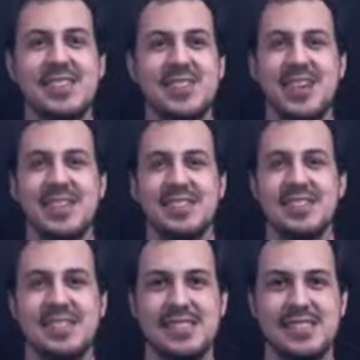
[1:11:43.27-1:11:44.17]
It's okay.
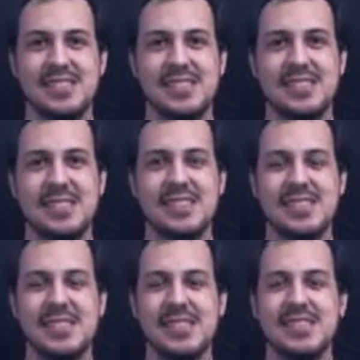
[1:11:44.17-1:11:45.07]

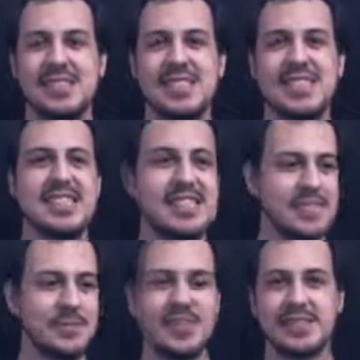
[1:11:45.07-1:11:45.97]
It's an easy
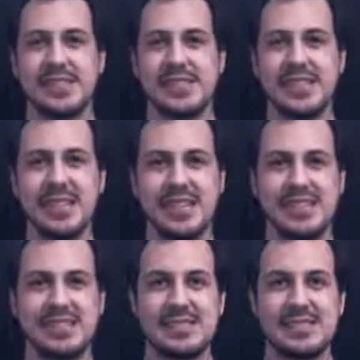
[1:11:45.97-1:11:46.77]
to miss line.